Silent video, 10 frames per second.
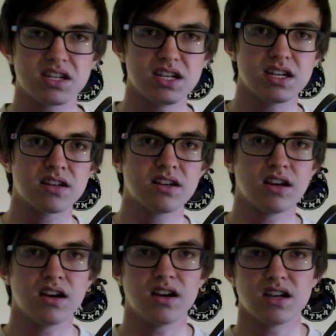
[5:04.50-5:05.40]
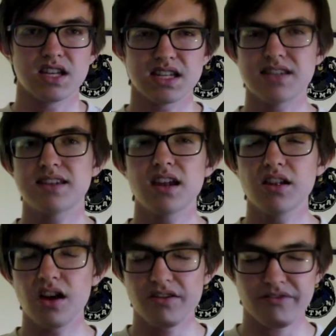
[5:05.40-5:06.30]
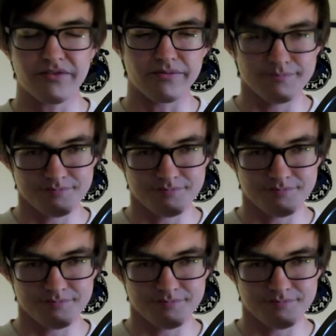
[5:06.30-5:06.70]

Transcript: technique, said a lot of